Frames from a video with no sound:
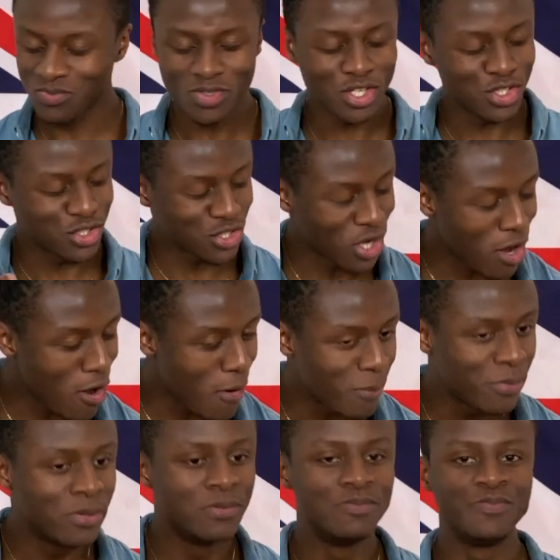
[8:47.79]
sharp,
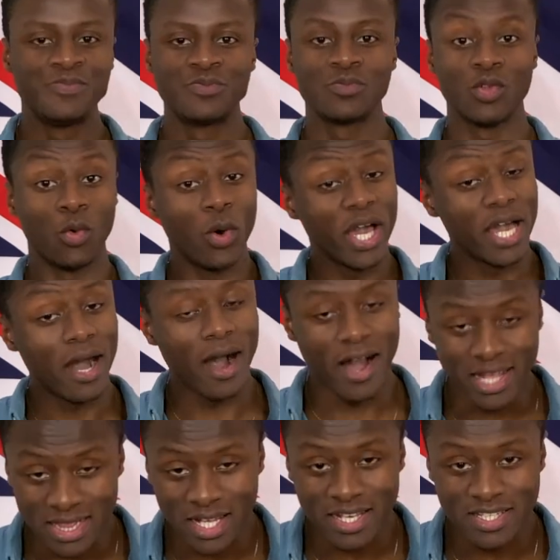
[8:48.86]
the way I
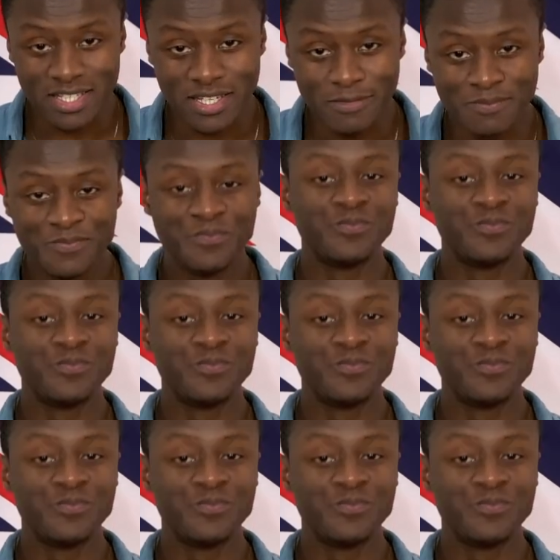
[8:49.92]
like it.